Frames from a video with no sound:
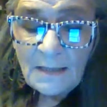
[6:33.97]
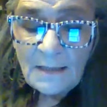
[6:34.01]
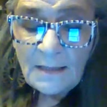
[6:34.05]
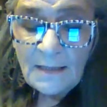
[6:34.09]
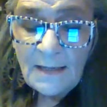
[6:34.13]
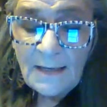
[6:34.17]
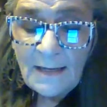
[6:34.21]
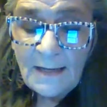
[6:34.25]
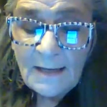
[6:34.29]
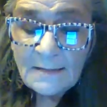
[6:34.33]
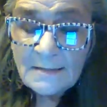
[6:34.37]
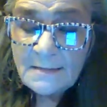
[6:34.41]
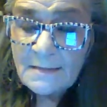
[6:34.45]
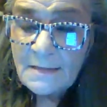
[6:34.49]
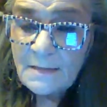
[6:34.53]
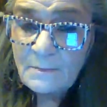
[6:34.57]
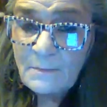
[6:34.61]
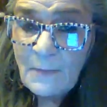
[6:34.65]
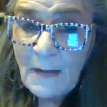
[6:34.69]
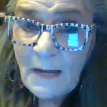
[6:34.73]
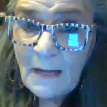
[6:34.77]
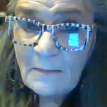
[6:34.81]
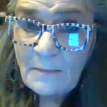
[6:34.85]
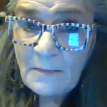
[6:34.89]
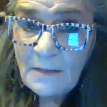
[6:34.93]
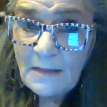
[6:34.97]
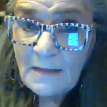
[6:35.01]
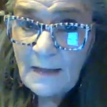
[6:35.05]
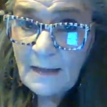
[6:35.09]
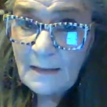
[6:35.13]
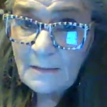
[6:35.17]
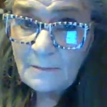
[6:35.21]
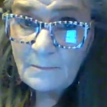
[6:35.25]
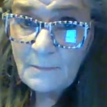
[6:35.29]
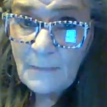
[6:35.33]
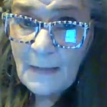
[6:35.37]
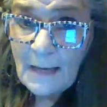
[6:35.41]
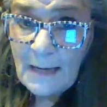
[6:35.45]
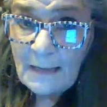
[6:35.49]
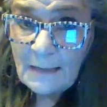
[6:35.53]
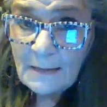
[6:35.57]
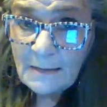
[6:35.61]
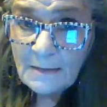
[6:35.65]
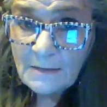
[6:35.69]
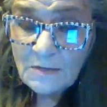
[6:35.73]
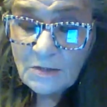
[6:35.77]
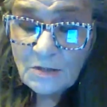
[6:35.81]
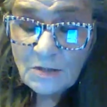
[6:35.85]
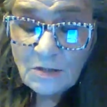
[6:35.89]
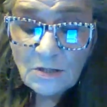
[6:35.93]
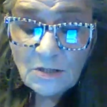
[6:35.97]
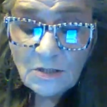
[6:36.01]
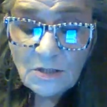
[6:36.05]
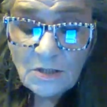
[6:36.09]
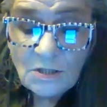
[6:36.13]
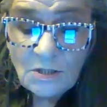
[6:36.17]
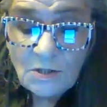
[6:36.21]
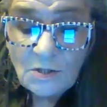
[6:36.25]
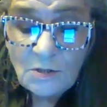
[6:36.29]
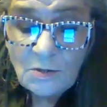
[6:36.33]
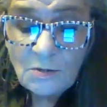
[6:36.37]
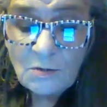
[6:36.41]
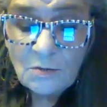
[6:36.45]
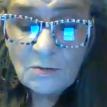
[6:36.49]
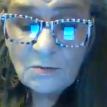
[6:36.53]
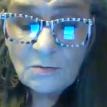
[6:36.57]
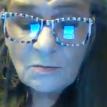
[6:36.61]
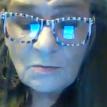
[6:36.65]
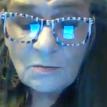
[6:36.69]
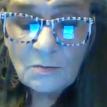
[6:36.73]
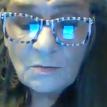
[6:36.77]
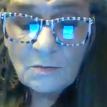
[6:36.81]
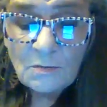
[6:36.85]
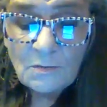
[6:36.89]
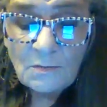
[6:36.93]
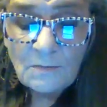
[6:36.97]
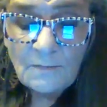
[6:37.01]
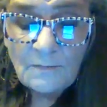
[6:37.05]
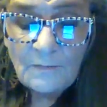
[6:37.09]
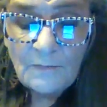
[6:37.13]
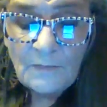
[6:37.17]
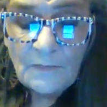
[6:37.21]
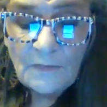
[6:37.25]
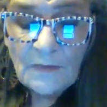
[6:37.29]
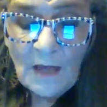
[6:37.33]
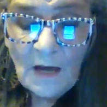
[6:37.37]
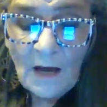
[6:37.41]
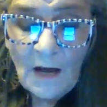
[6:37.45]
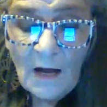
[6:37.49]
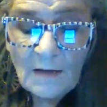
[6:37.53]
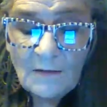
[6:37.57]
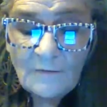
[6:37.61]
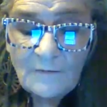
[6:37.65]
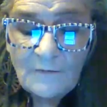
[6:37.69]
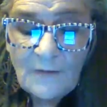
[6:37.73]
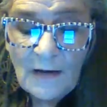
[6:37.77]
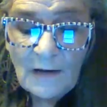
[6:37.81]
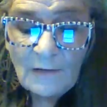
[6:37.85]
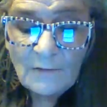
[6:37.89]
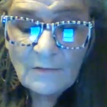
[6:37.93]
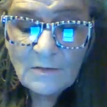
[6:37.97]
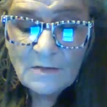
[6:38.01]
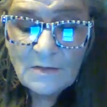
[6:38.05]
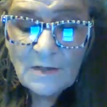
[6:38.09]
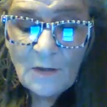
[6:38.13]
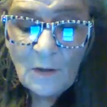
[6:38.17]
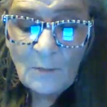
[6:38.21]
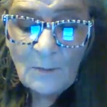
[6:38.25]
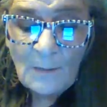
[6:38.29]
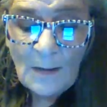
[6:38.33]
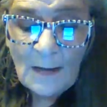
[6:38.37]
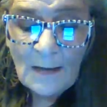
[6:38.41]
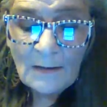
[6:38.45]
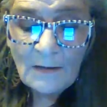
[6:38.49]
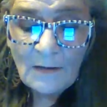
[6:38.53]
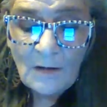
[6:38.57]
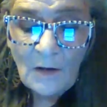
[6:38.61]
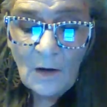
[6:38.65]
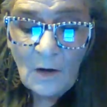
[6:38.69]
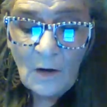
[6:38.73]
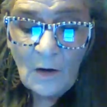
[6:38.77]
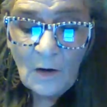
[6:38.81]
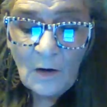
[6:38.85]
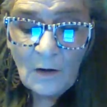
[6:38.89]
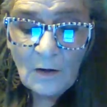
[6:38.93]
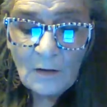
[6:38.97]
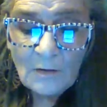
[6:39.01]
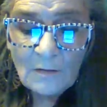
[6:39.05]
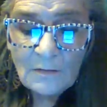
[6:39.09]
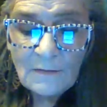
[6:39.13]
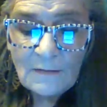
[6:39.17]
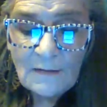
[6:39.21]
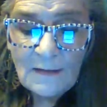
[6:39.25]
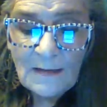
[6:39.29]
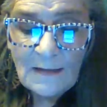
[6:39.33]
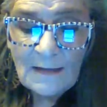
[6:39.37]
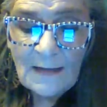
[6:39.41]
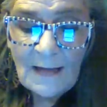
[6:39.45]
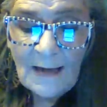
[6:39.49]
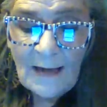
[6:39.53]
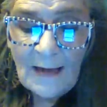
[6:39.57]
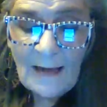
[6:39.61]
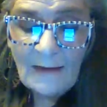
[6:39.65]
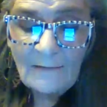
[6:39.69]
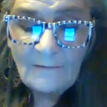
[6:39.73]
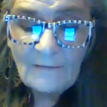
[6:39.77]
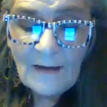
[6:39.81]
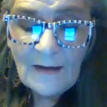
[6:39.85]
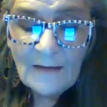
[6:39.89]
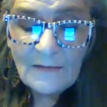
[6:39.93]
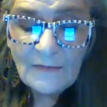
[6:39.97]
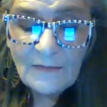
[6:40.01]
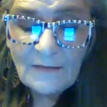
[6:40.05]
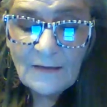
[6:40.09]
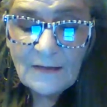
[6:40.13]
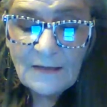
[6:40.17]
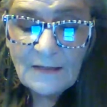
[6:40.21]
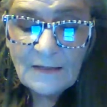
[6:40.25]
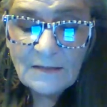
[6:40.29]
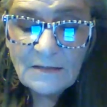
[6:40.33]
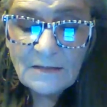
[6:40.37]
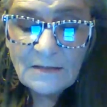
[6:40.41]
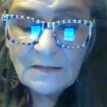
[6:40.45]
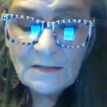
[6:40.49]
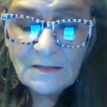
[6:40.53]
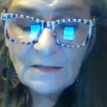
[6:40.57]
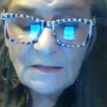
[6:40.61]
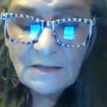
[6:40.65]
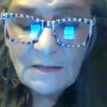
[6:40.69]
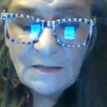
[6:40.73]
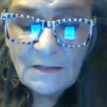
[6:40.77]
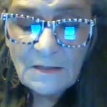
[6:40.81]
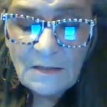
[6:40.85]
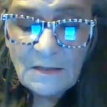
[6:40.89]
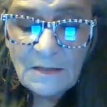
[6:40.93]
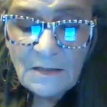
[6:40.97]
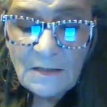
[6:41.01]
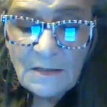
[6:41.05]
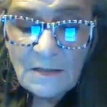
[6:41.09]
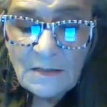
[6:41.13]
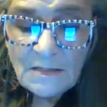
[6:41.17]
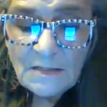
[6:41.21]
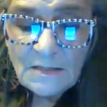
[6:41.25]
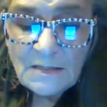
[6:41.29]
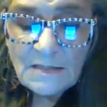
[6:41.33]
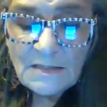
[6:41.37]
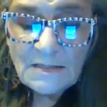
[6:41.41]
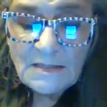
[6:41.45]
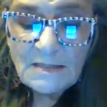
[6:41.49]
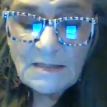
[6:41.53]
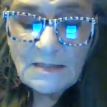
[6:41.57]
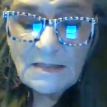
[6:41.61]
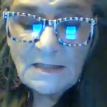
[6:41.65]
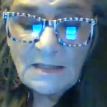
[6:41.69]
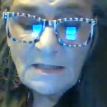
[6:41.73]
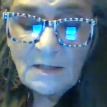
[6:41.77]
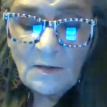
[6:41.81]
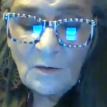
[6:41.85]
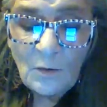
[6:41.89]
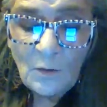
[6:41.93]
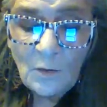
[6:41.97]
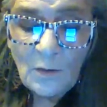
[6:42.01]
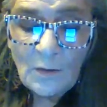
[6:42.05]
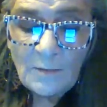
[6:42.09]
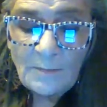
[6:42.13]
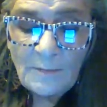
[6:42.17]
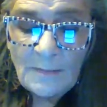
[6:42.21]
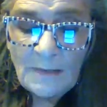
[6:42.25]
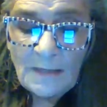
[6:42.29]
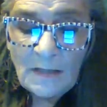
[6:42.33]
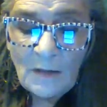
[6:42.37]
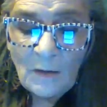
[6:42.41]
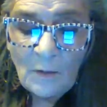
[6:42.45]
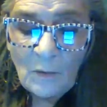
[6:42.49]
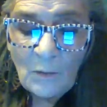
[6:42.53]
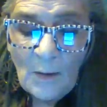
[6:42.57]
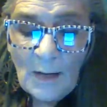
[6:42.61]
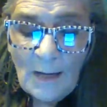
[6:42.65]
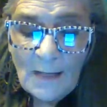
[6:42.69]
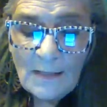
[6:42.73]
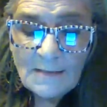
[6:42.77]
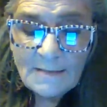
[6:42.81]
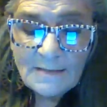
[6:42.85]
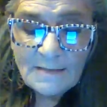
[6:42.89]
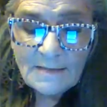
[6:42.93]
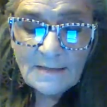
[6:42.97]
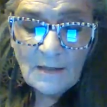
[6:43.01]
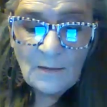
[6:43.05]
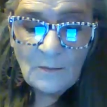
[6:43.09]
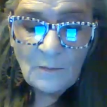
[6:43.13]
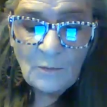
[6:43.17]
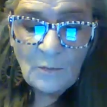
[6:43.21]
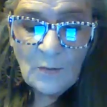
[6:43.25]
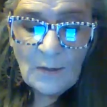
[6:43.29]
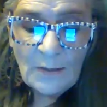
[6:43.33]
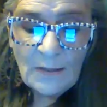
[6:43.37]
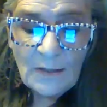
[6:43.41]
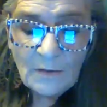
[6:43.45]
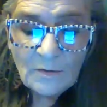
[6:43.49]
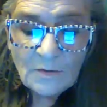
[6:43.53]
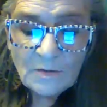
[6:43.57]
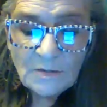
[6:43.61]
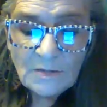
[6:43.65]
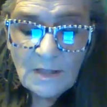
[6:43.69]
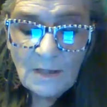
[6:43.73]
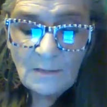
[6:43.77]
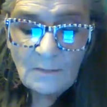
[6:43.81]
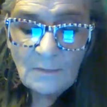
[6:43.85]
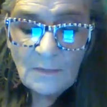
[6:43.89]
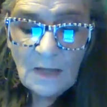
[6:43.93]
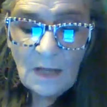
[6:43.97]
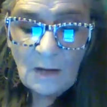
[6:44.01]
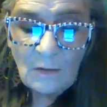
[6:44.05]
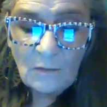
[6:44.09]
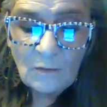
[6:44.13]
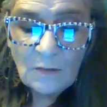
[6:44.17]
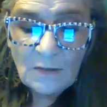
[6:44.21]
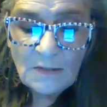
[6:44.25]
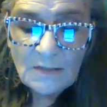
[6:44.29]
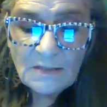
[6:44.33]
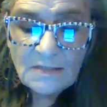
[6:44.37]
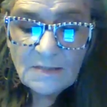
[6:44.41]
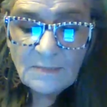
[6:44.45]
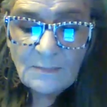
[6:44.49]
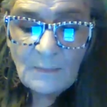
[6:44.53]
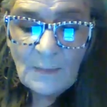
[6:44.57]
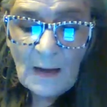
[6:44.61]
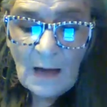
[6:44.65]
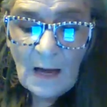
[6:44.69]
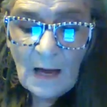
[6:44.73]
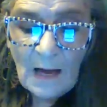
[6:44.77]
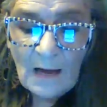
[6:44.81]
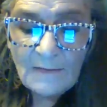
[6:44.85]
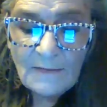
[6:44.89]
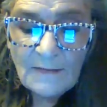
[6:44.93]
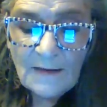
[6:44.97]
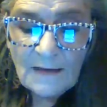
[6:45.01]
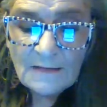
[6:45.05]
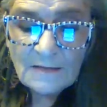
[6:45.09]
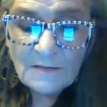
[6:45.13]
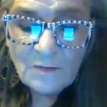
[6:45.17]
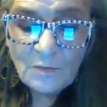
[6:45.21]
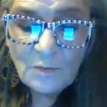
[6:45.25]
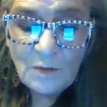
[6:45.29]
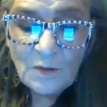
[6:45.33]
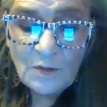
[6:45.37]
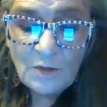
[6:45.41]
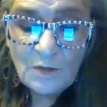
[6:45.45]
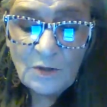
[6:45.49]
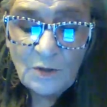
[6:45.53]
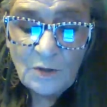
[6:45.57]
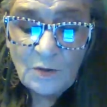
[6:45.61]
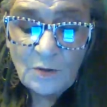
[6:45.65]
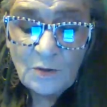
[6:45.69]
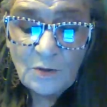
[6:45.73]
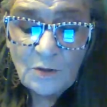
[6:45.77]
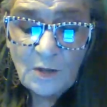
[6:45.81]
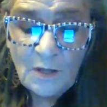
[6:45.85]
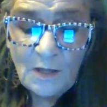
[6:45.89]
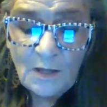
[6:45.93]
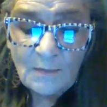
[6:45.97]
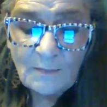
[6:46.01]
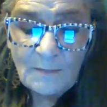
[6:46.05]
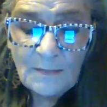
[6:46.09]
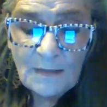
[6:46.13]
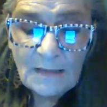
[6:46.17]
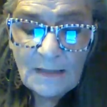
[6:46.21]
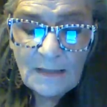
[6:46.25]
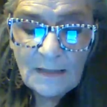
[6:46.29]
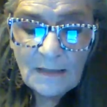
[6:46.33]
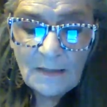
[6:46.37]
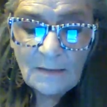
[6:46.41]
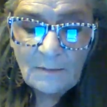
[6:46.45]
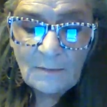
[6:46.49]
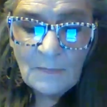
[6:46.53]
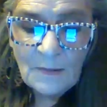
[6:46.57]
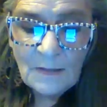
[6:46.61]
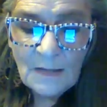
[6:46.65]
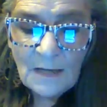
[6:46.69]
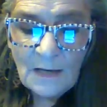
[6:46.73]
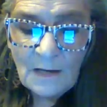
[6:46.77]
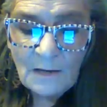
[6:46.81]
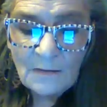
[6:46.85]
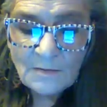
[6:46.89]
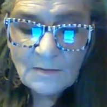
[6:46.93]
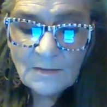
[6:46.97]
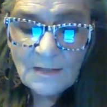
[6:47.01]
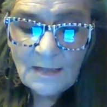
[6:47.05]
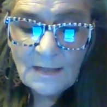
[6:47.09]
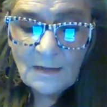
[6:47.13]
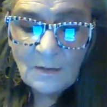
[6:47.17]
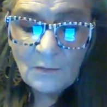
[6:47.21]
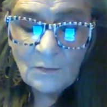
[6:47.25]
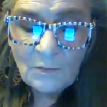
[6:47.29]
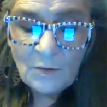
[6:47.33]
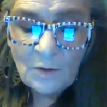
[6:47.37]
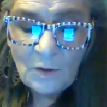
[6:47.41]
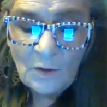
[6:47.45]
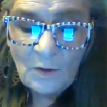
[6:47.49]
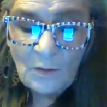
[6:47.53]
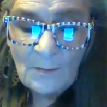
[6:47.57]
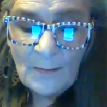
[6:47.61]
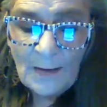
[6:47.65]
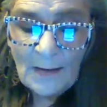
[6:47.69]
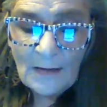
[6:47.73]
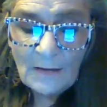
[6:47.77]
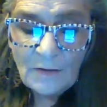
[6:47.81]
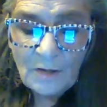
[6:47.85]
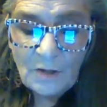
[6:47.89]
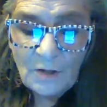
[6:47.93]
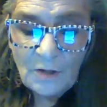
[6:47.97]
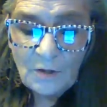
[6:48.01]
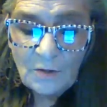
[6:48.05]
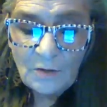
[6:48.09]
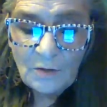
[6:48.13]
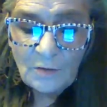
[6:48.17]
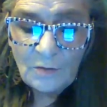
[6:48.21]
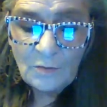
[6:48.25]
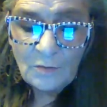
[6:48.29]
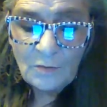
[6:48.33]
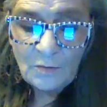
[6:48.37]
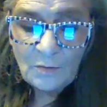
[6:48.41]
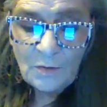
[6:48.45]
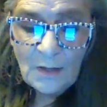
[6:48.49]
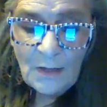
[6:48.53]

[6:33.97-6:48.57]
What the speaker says: Yes, and maybe they'd manage it, too. Not if I was on my guard. They'd have, I think, to decoy me away somewhere, some lonely spot. That's where you'd come in, because they don't know about you.